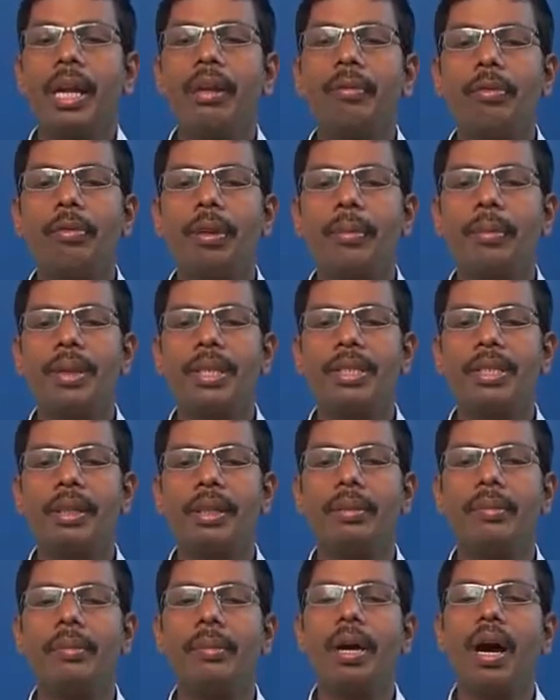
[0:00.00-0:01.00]

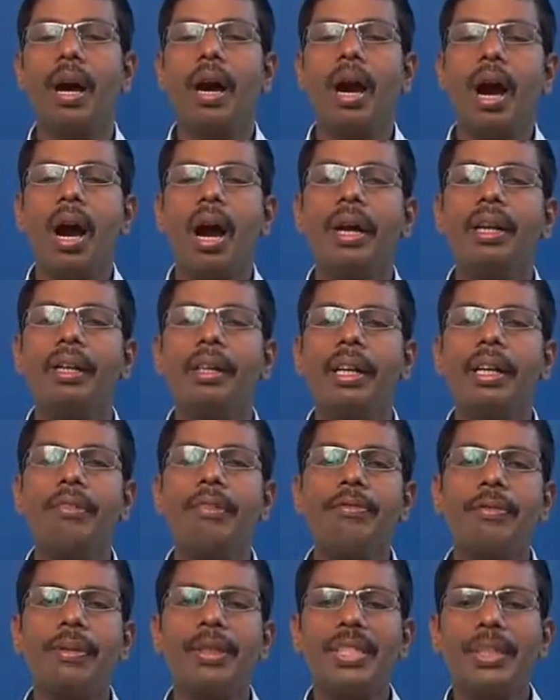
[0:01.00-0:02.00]
information and
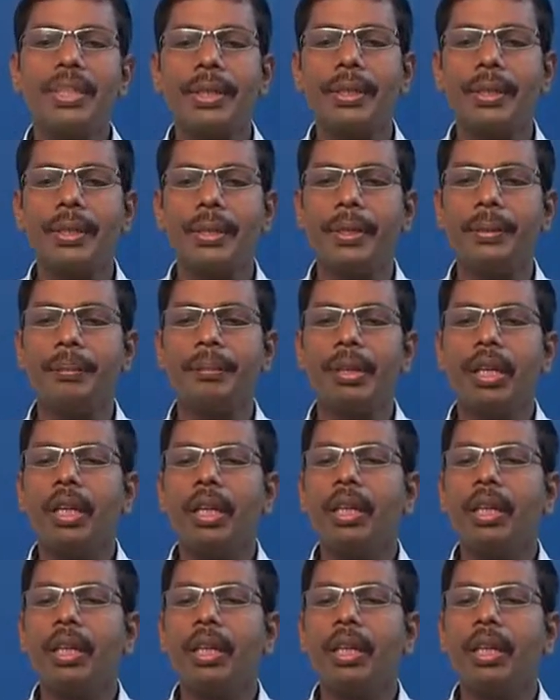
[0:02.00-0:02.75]
a feature.